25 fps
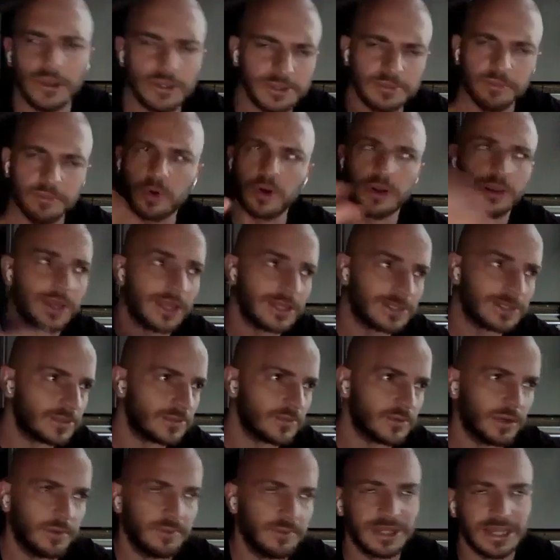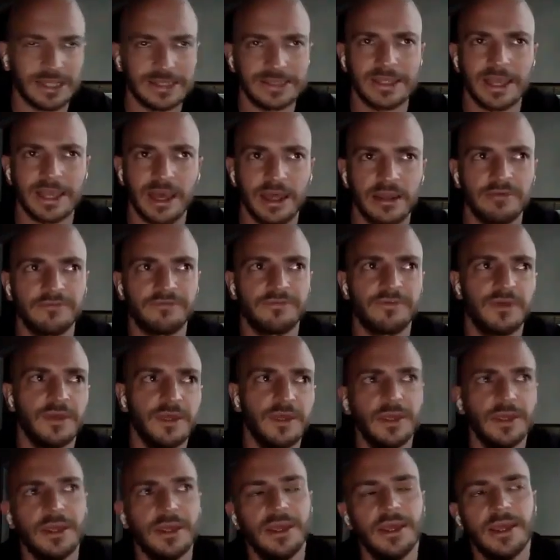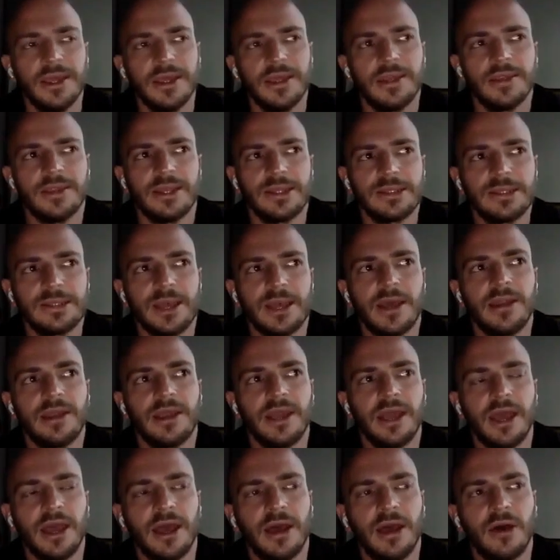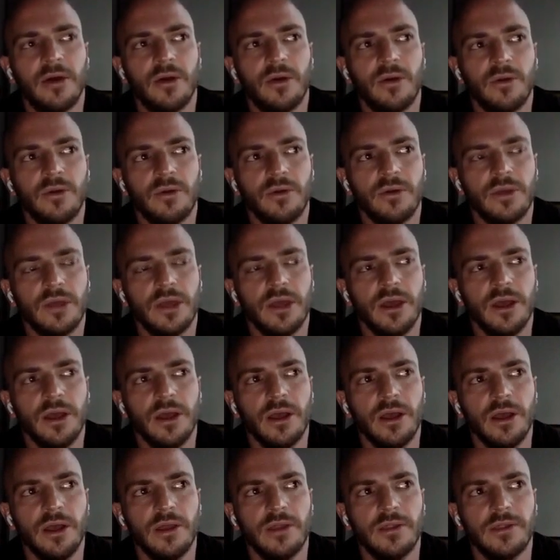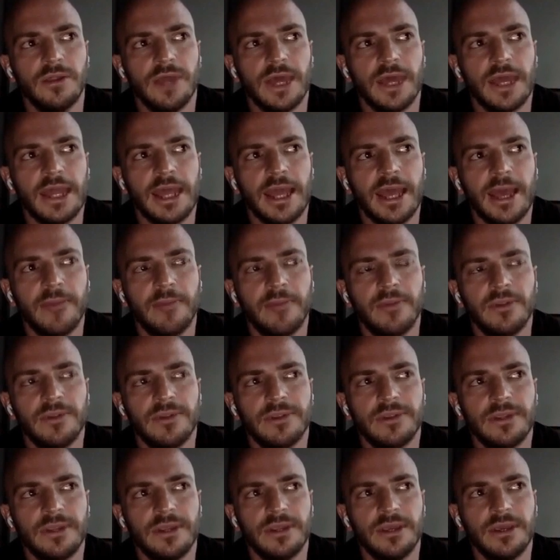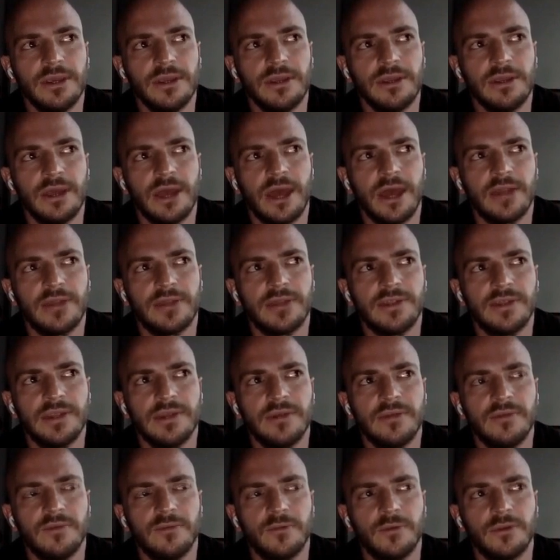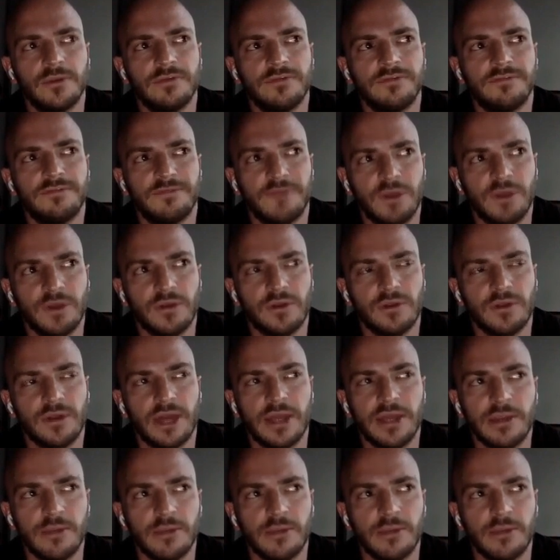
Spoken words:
there's more to that story, but that's kind of how that happened. And I didn't really feel